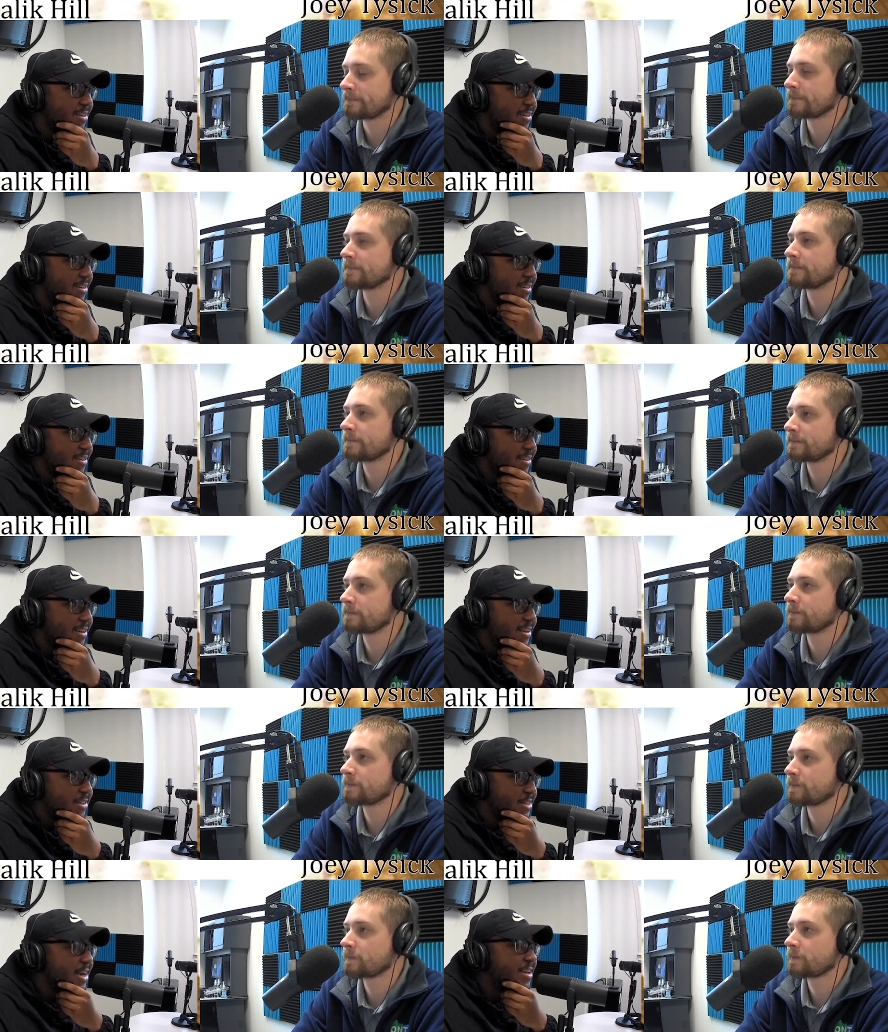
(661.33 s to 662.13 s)
Speaker 1: mm-hmm.
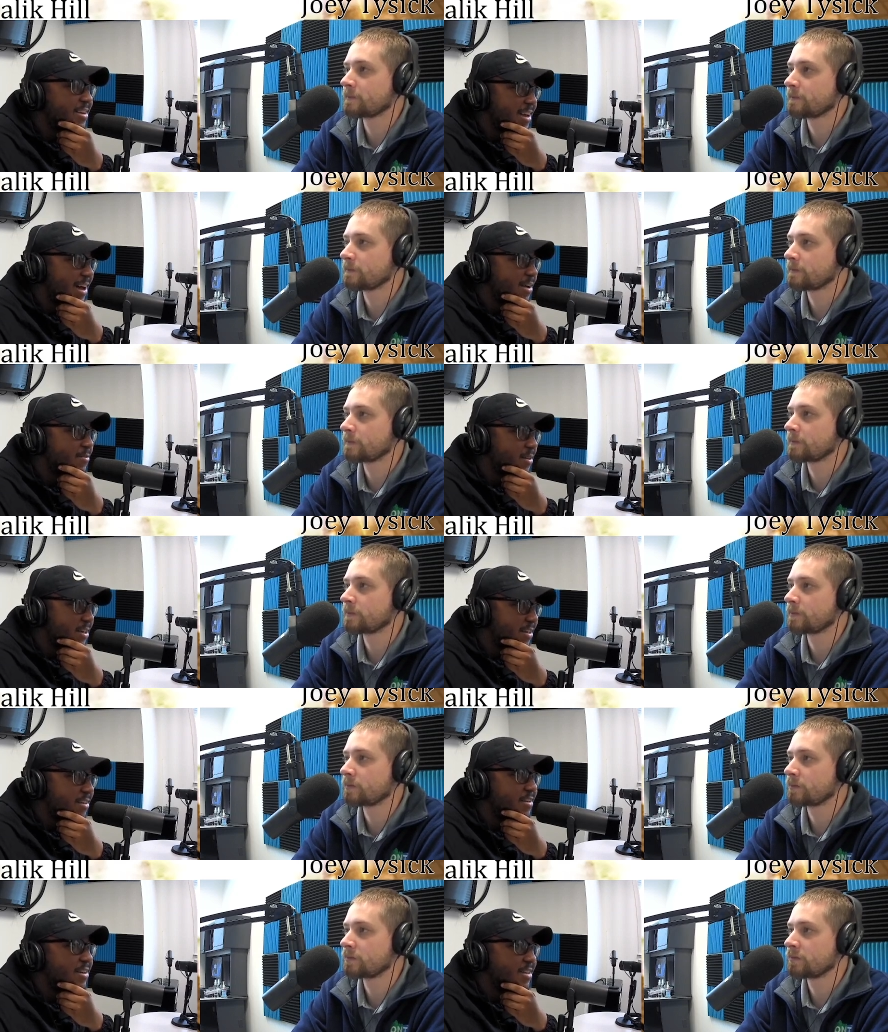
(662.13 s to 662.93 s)
Yeah, Jaden
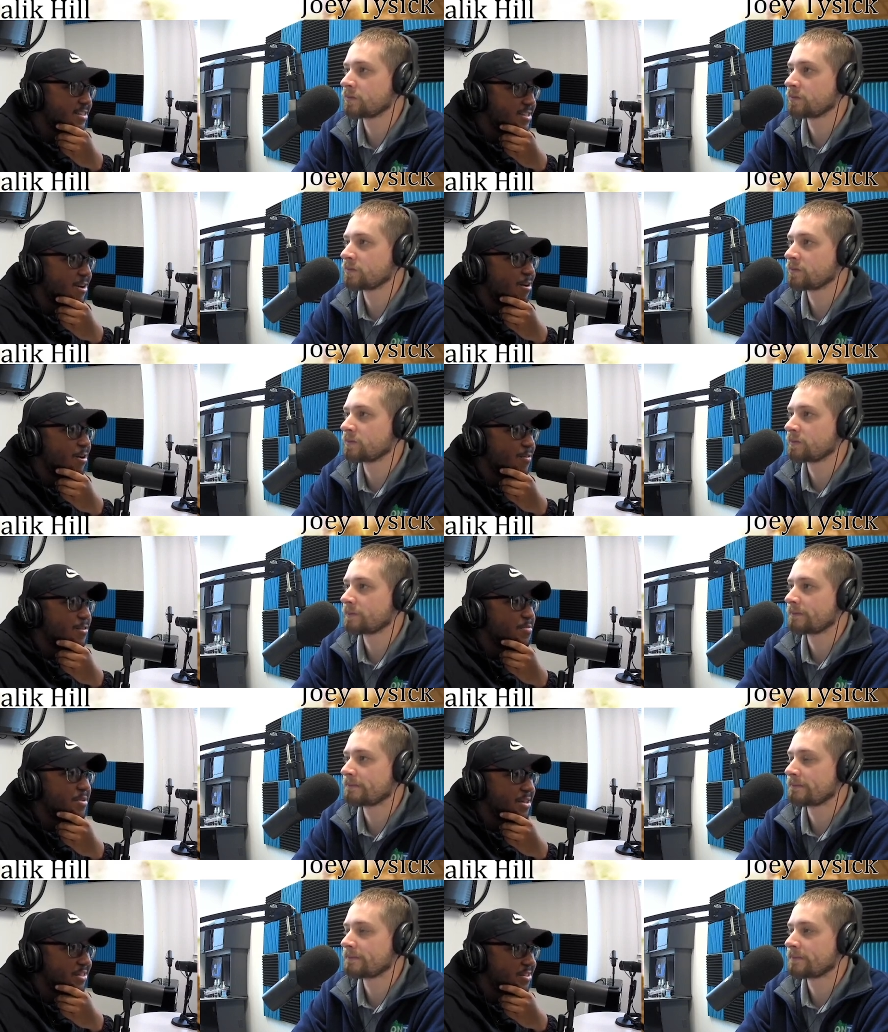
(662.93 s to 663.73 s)
Ivey and Ausar
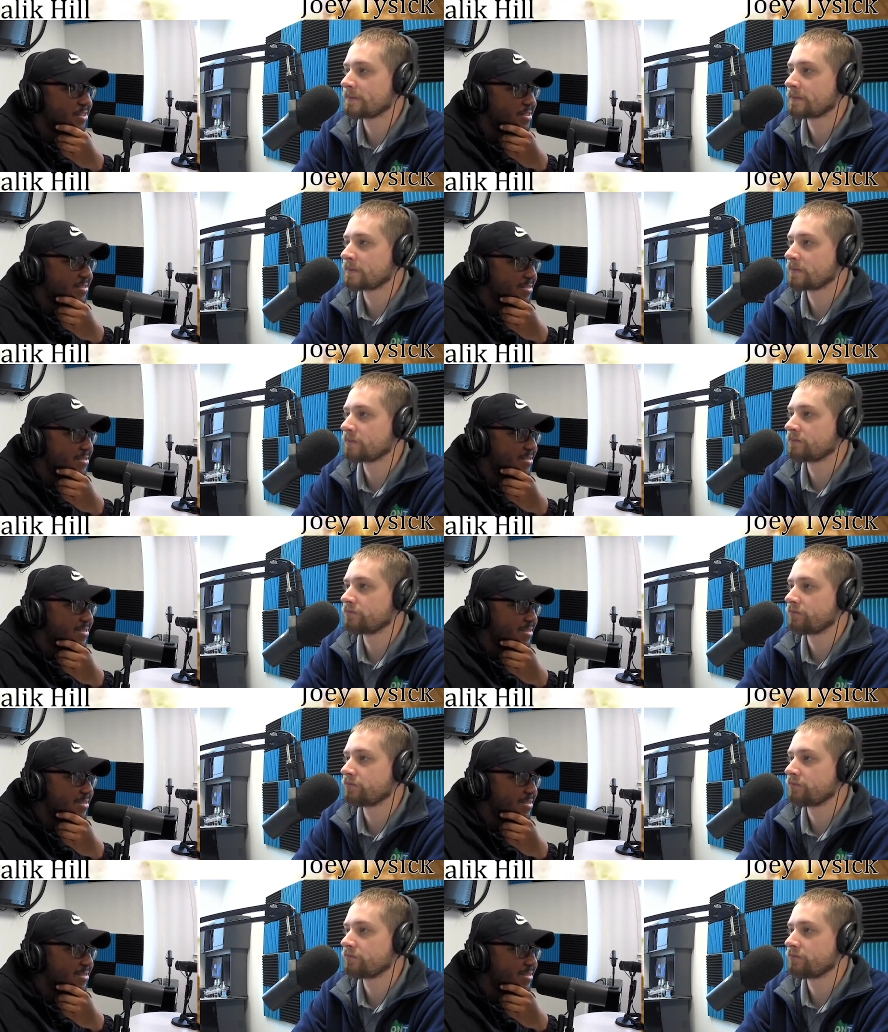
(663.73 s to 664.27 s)
off the bench.